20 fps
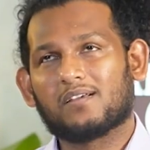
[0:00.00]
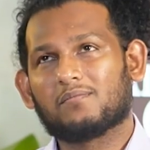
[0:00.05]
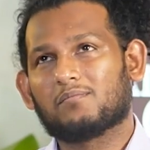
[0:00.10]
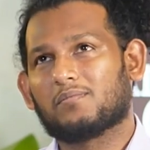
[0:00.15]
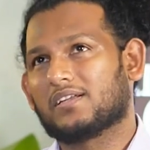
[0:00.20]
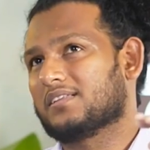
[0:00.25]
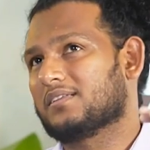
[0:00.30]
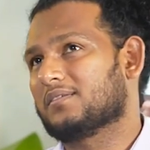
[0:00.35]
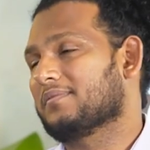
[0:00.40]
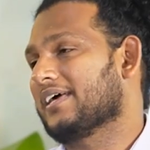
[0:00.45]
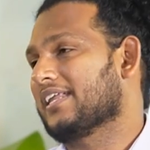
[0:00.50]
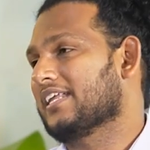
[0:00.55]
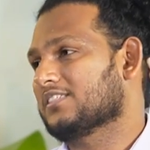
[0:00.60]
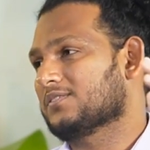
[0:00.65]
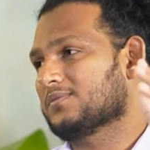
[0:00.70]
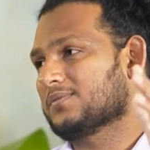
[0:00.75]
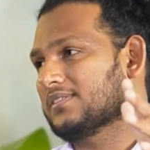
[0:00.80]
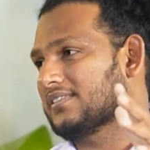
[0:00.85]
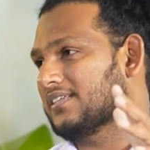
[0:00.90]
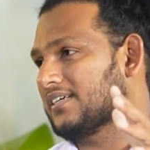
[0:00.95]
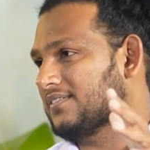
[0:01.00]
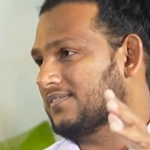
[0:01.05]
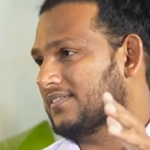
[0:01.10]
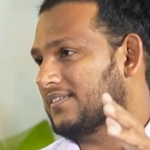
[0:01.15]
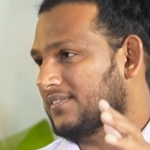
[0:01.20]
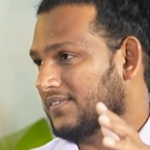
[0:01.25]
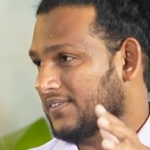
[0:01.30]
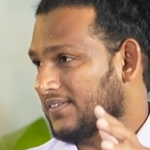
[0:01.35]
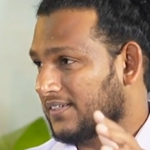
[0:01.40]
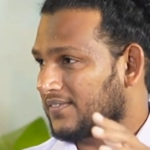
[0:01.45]
but the management that
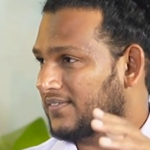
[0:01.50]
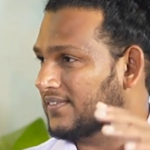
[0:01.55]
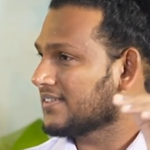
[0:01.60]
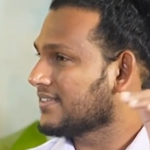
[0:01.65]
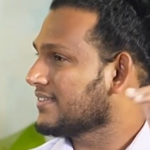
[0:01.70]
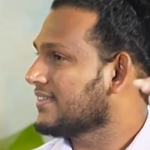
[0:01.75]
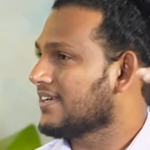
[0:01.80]
we work with,